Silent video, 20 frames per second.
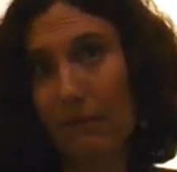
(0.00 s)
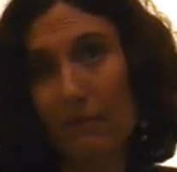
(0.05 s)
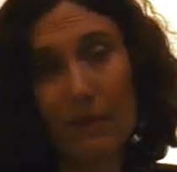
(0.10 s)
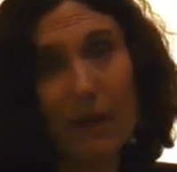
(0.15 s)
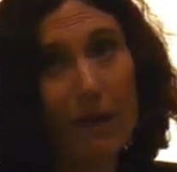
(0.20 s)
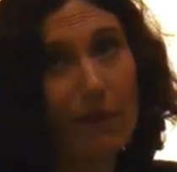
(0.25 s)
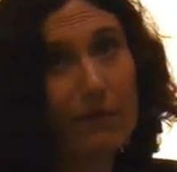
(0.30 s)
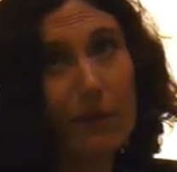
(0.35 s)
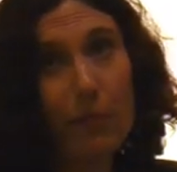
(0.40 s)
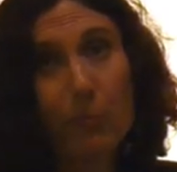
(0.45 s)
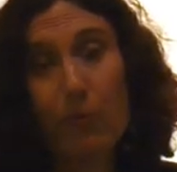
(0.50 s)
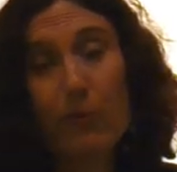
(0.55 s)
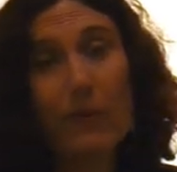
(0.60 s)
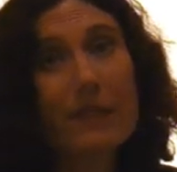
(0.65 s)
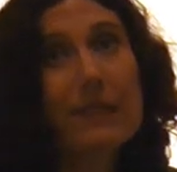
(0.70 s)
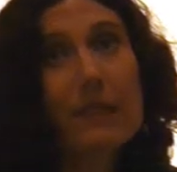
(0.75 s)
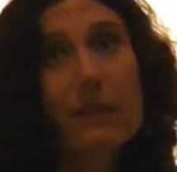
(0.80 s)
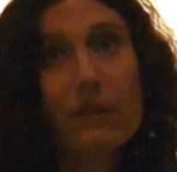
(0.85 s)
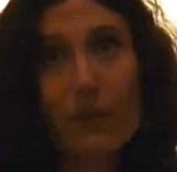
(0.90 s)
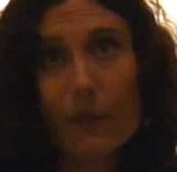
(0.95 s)
of the
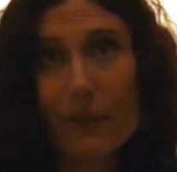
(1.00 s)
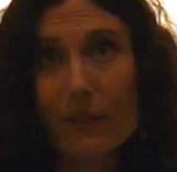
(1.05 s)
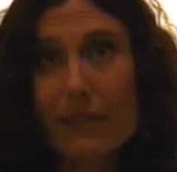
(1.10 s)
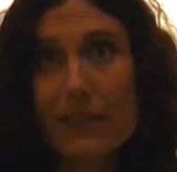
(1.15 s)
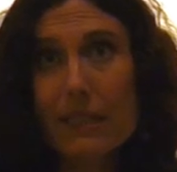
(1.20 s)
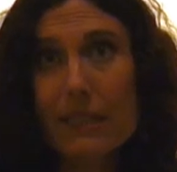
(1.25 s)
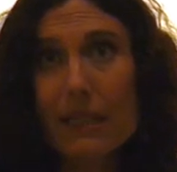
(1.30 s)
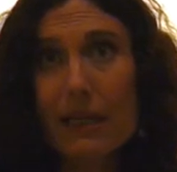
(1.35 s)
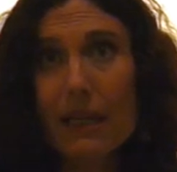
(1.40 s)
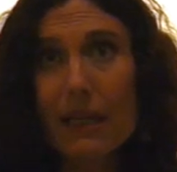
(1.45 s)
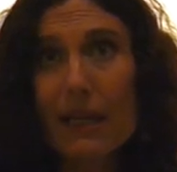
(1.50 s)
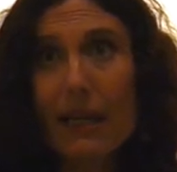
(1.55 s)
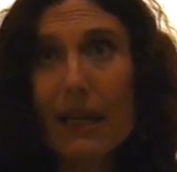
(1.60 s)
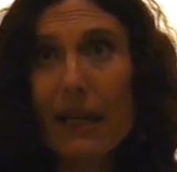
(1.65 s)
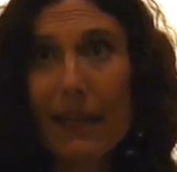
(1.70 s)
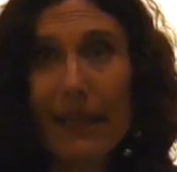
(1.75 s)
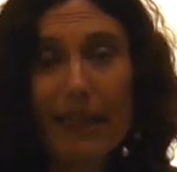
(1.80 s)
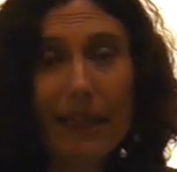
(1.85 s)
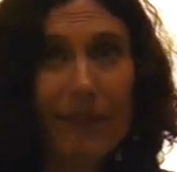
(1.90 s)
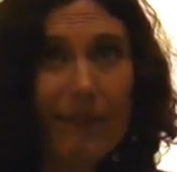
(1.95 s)
prisoners
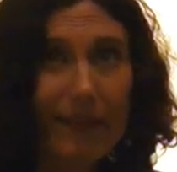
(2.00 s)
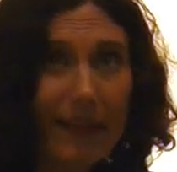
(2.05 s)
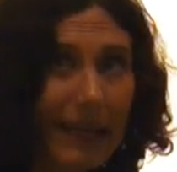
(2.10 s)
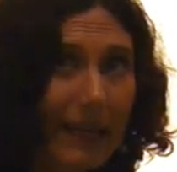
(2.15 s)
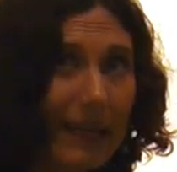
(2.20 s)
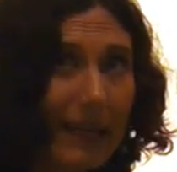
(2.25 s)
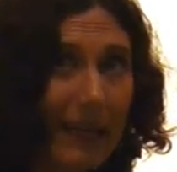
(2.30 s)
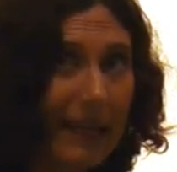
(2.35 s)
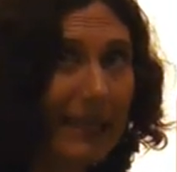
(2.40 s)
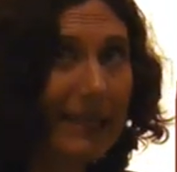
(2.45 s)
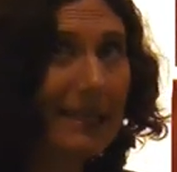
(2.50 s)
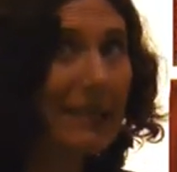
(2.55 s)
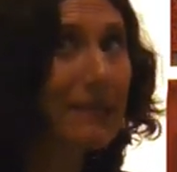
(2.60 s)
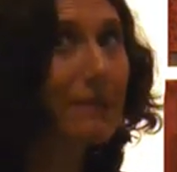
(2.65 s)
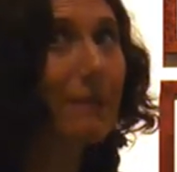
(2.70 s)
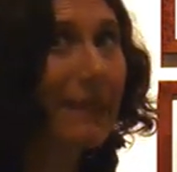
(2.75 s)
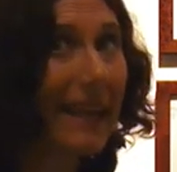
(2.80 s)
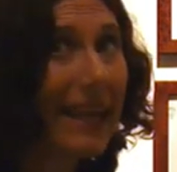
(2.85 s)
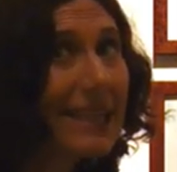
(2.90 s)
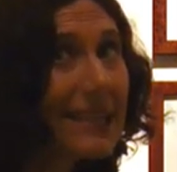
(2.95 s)
living in these
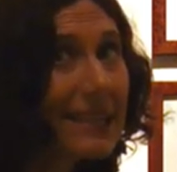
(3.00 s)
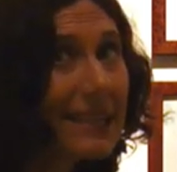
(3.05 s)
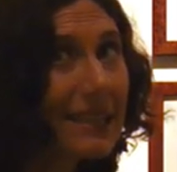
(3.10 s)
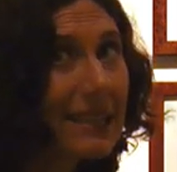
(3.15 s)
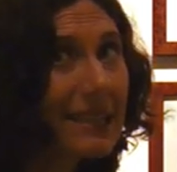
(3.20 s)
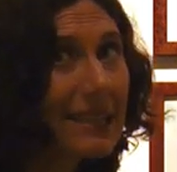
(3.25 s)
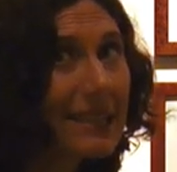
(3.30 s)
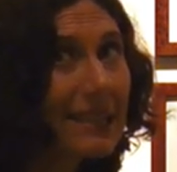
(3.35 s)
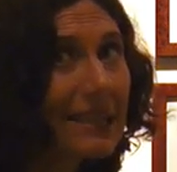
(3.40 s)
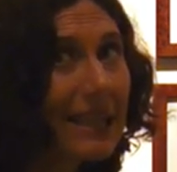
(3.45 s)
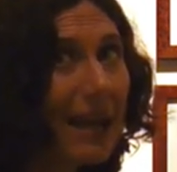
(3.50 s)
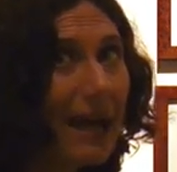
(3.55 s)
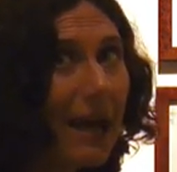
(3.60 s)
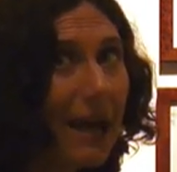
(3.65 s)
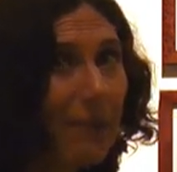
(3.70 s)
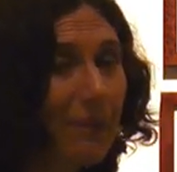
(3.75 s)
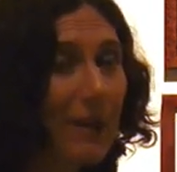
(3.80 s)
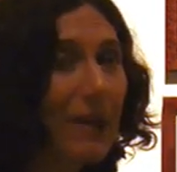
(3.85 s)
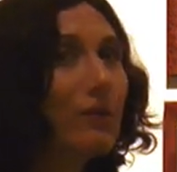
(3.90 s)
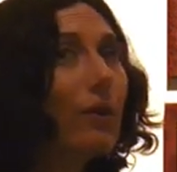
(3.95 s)
places.
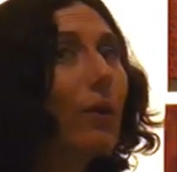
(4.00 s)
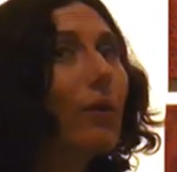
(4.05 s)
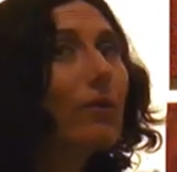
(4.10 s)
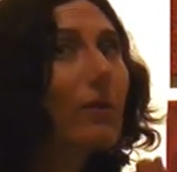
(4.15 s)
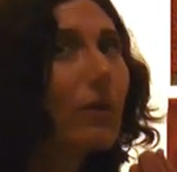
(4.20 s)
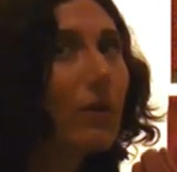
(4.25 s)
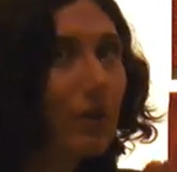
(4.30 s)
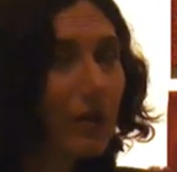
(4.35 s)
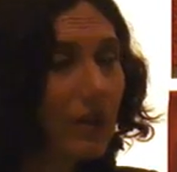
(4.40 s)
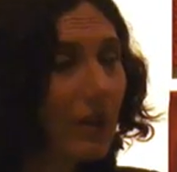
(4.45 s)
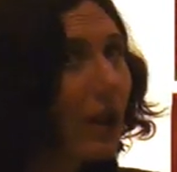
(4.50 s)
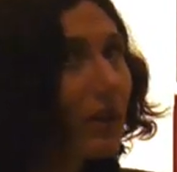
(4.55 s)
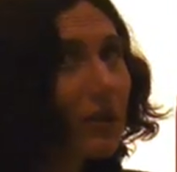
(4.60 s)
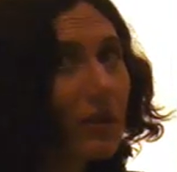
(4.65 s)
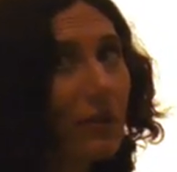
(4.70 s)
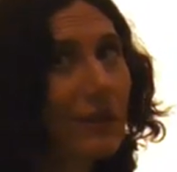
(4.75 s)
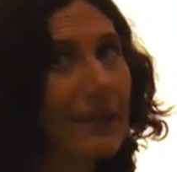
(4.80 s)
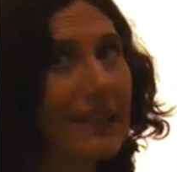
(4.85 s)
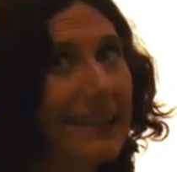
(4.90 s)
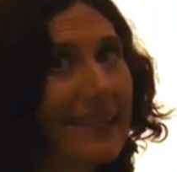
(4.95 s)
But not
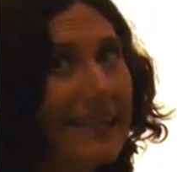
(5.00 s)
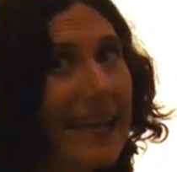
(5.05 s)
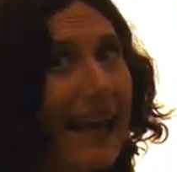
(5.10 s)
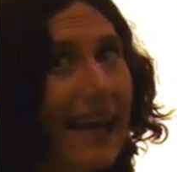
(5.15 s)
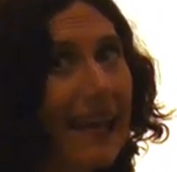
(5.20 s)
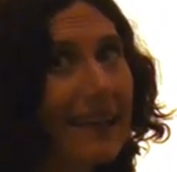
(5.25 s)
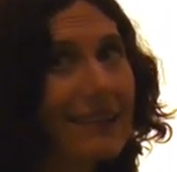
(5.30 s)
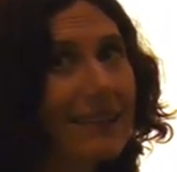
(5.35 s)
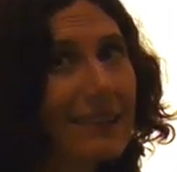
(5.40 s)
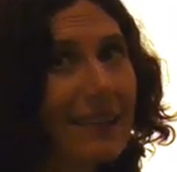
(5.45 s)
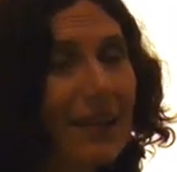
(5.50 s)
only that,